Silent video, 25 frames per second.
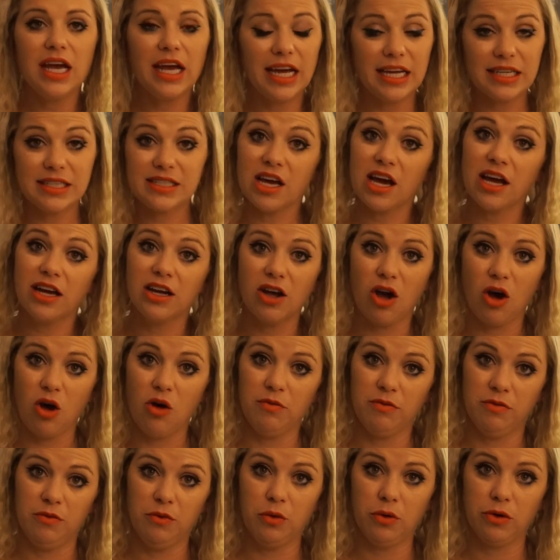it's
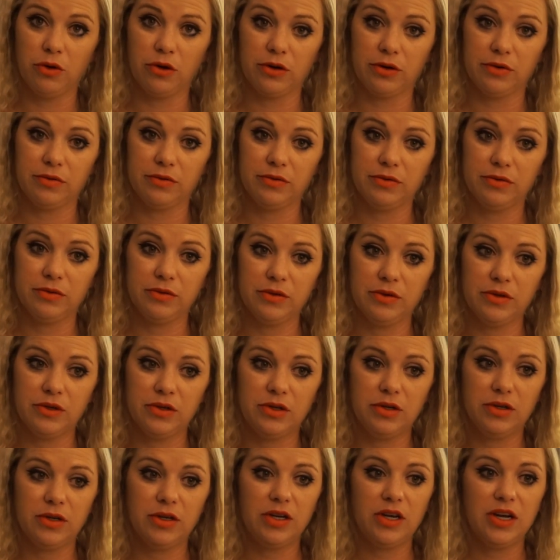uncalled for
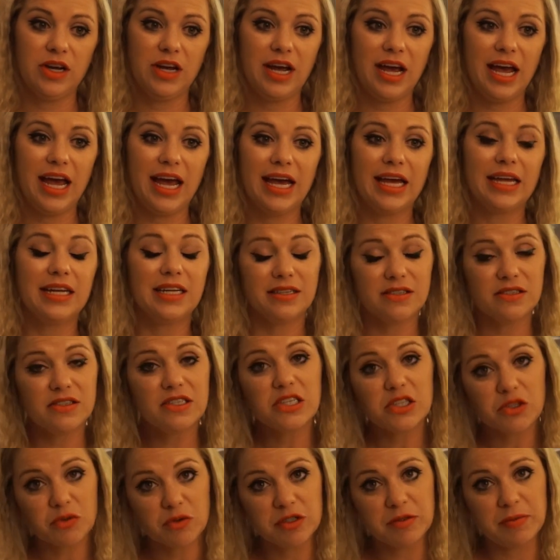and it's
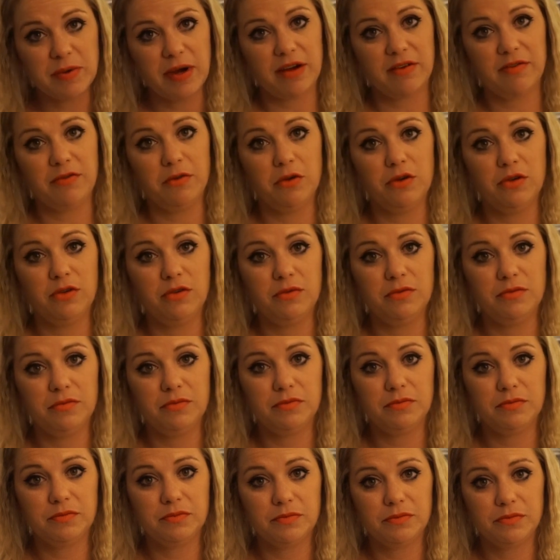disrespectful.
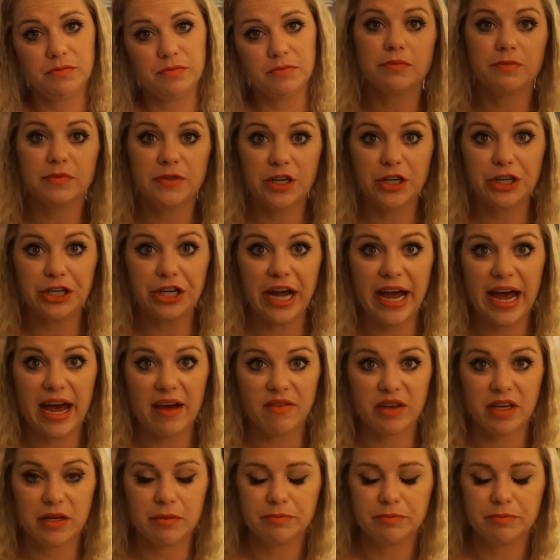There you have